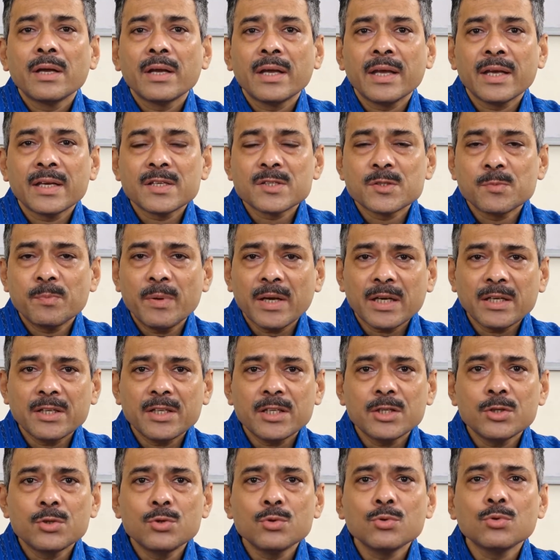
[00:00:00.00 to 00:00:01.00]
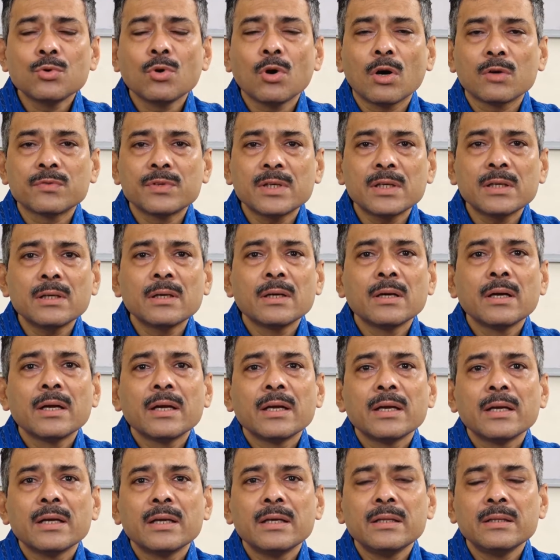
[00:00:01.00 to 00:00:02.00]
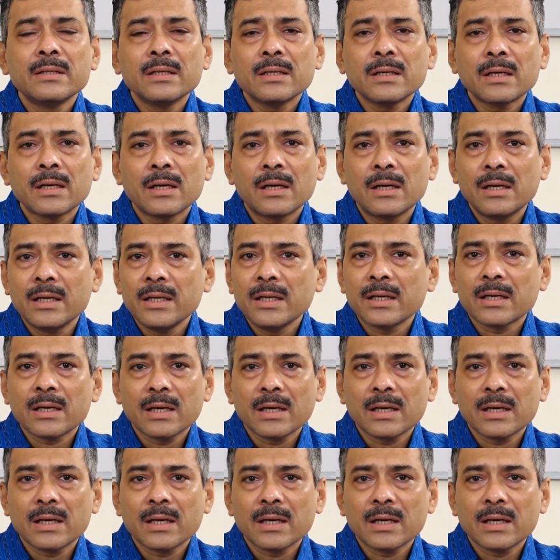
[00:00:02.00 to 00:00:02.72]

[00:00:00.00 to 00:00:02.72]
expected to cover in the earlier